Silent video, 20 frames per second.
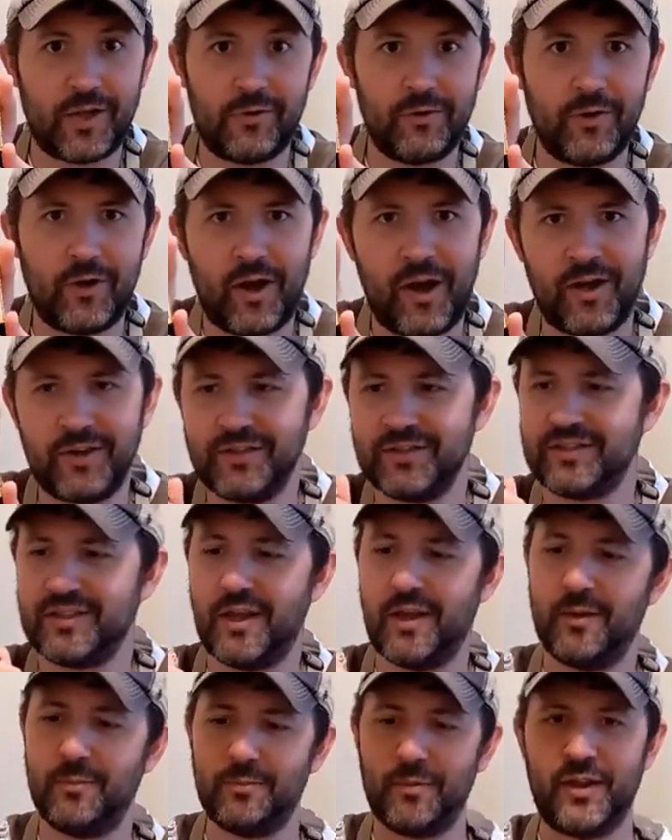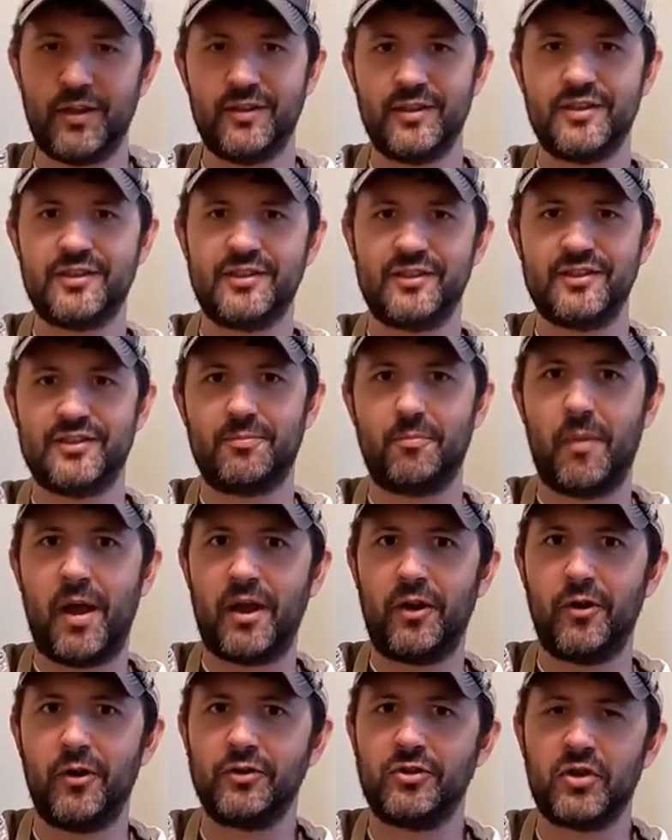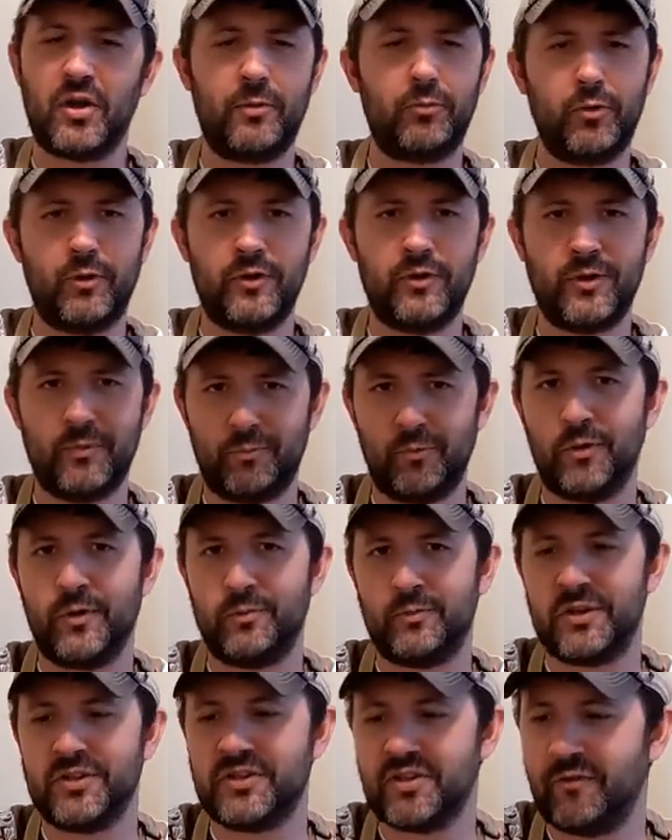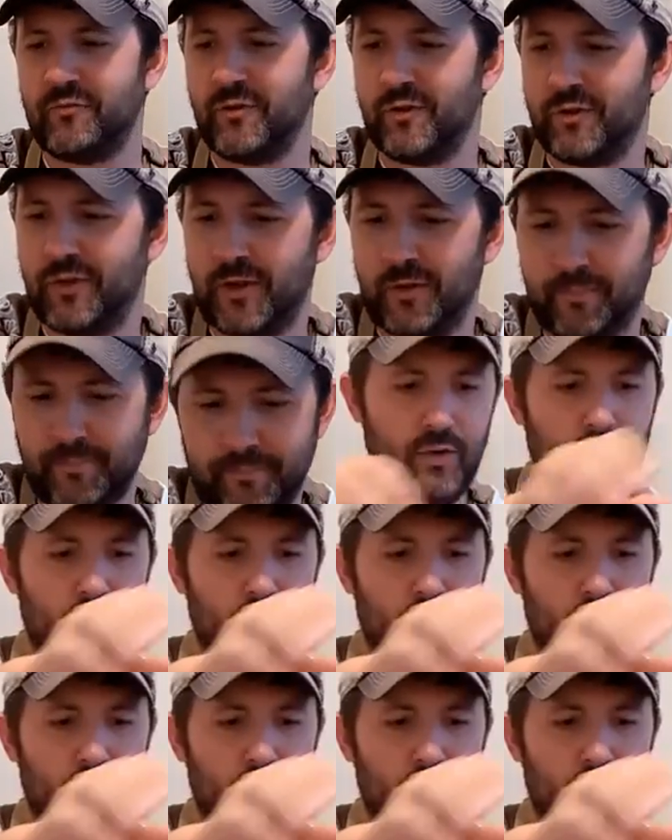I don't know how you say it, but this is my go-to. I put it in pretty much everything.